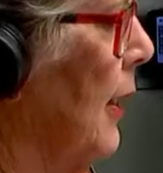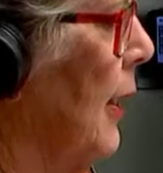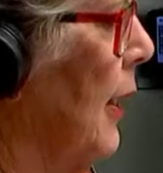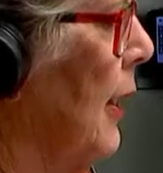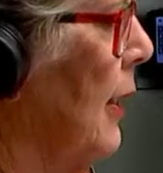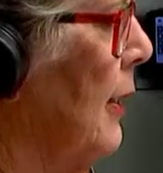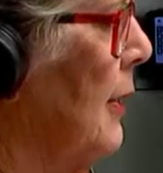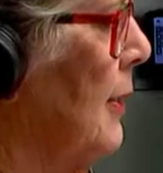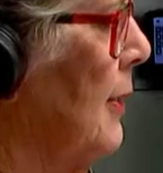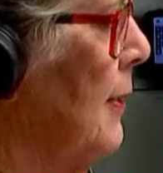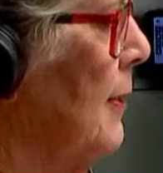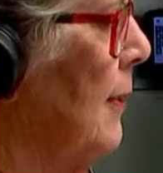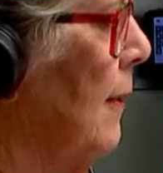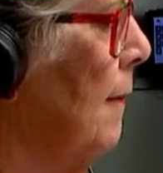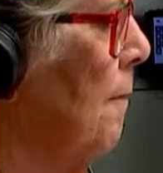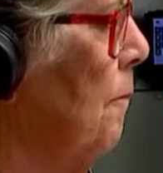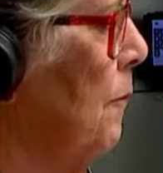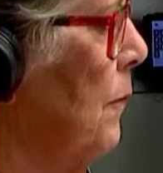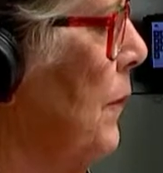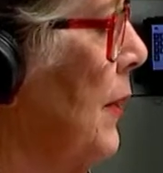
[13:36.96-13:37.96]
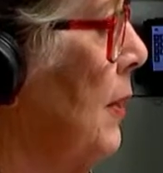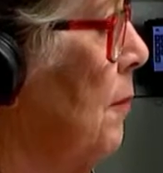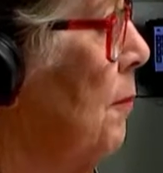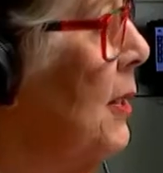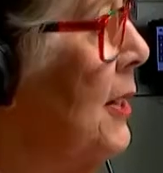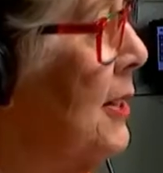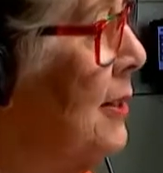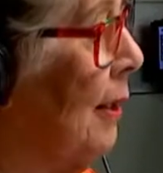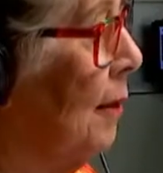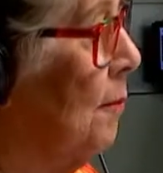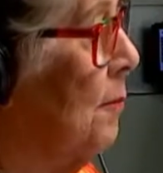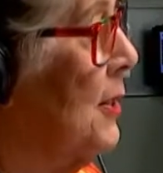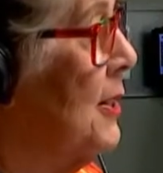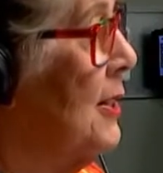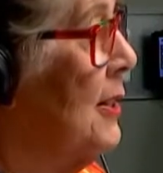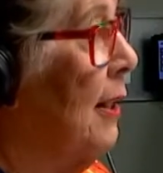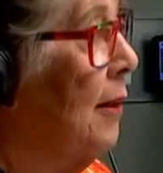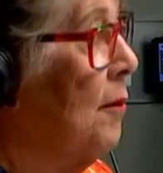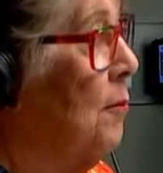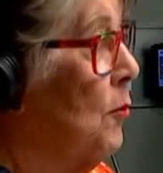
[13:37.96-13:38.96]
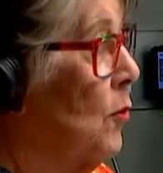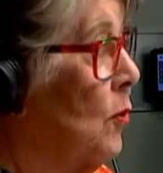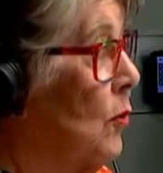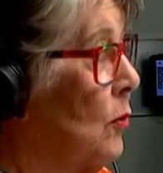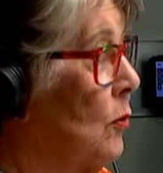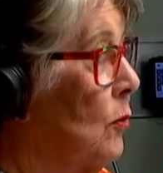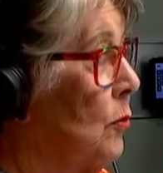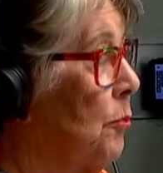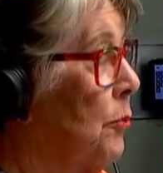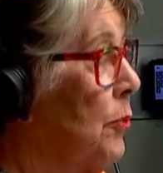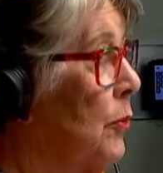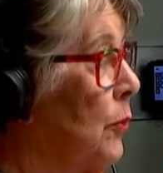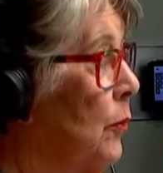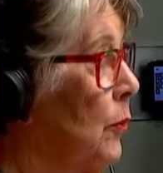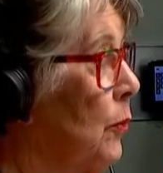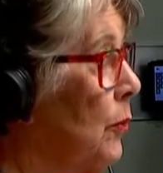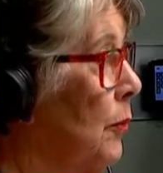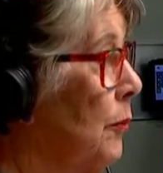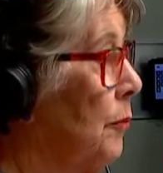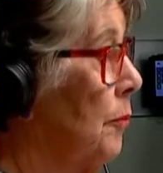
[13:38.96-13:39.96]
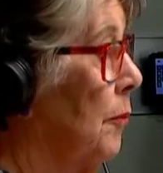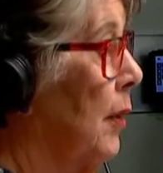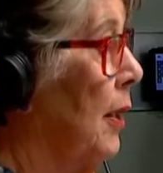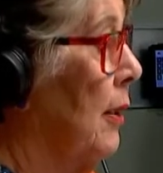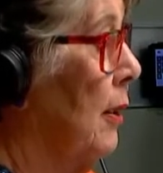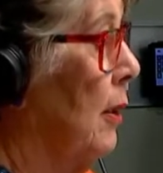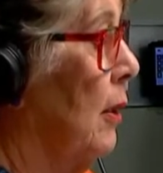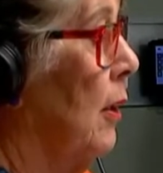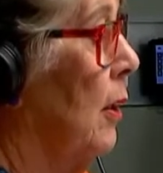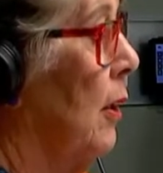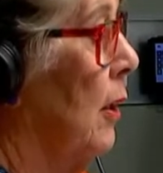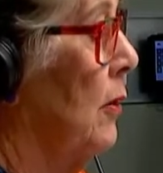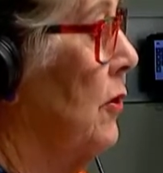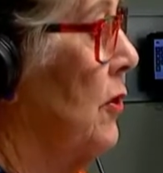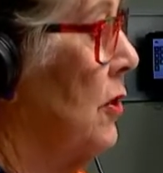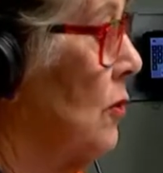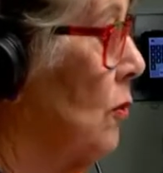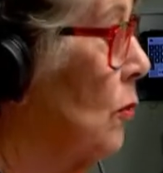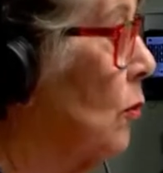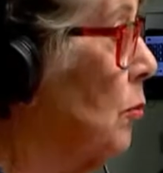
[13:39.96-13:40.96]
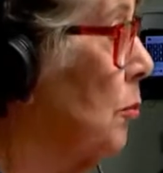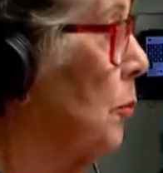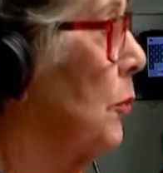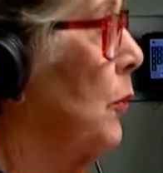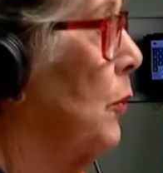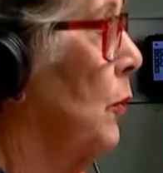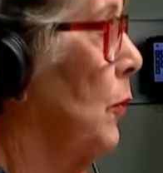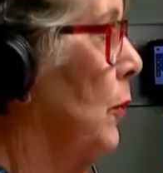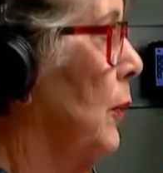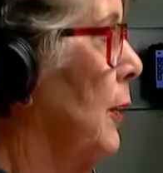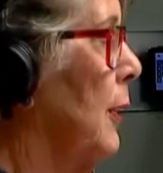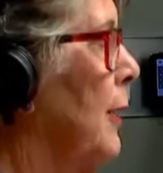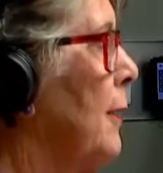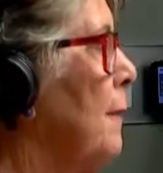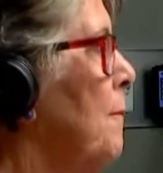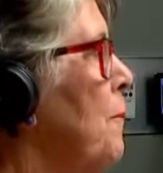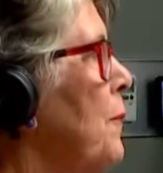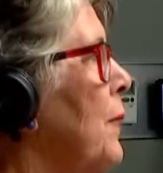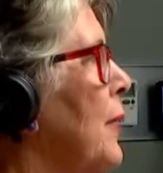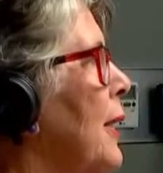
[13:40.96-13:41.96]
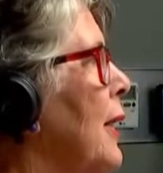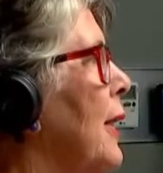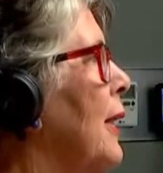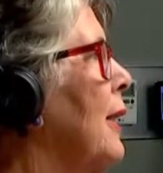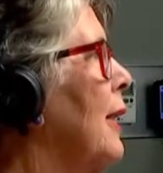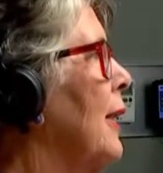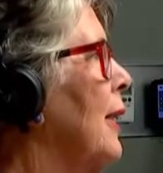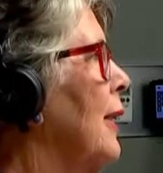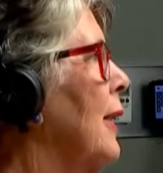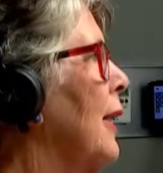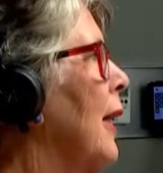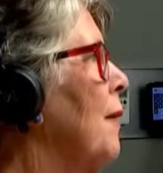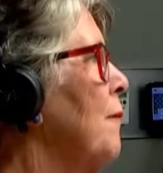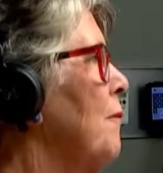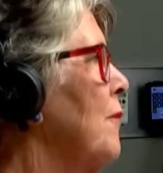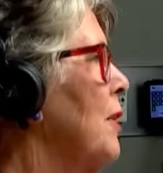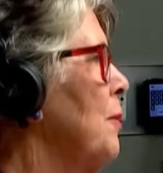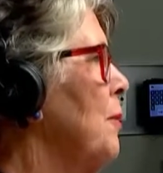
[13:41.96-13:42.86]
And in the meantime, there's another book called Prue, but just called Prue. And I'm